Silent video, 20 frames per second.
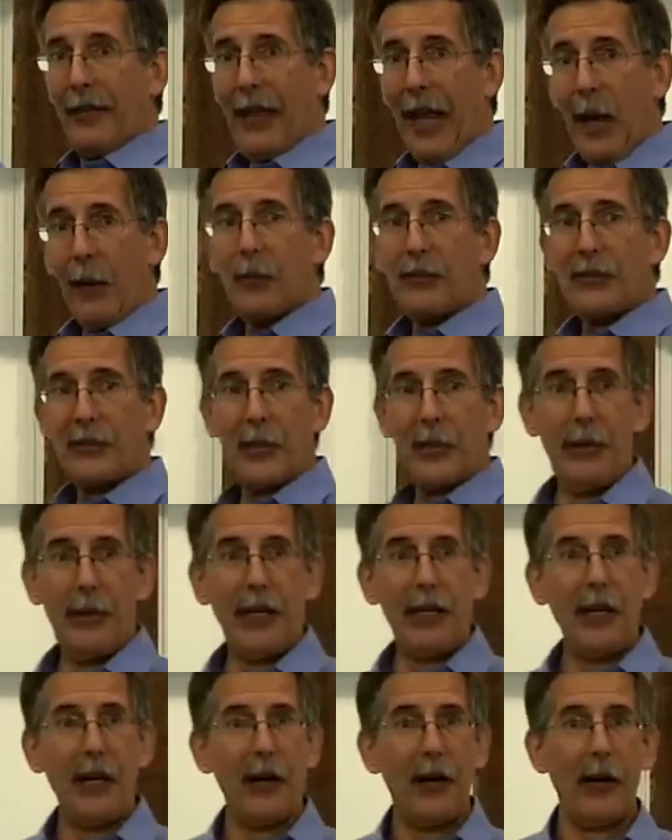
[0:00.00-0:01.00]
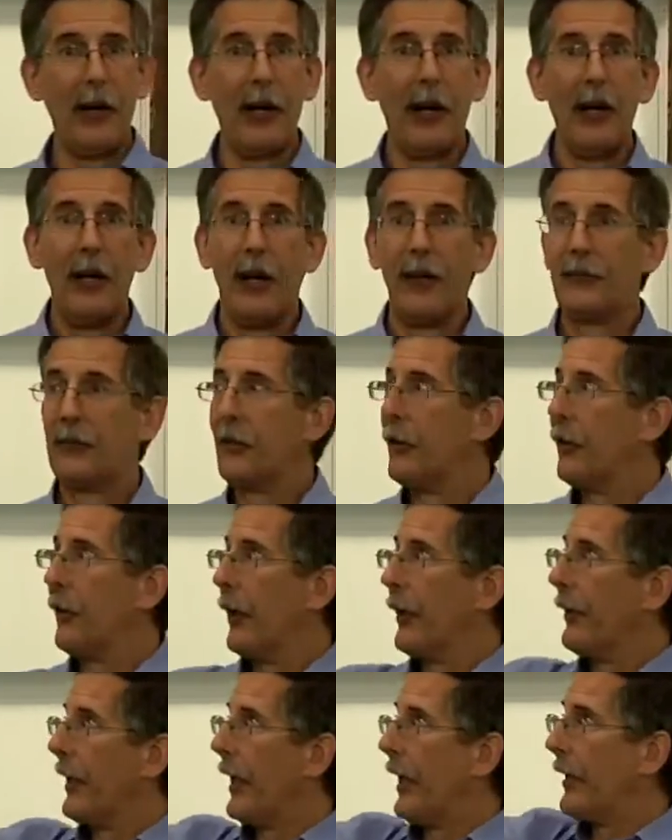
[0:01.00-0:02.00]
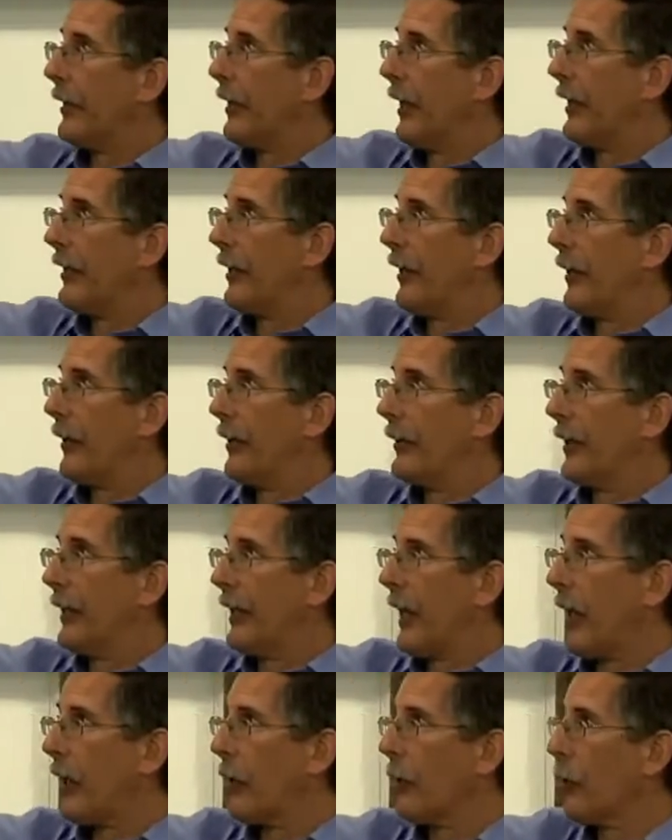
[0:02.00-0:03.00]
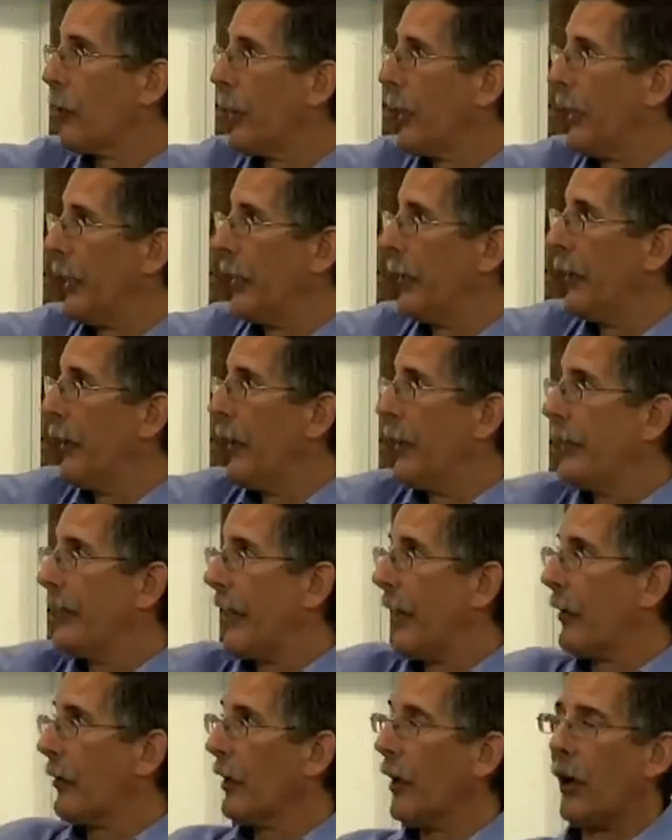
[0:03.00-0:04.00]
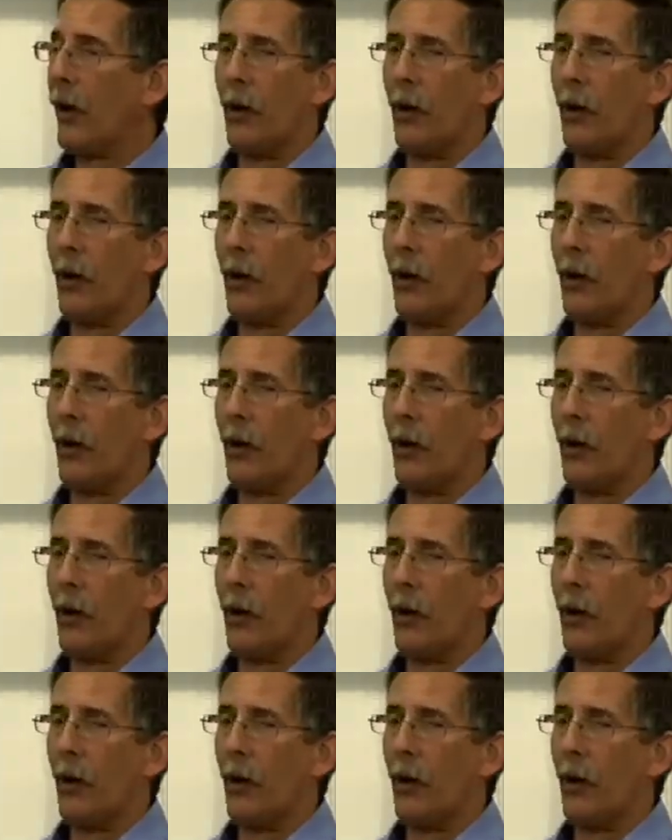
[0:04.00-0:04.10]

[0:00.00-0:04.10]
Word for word: that was the big area of Judah, that in the, the yellow green down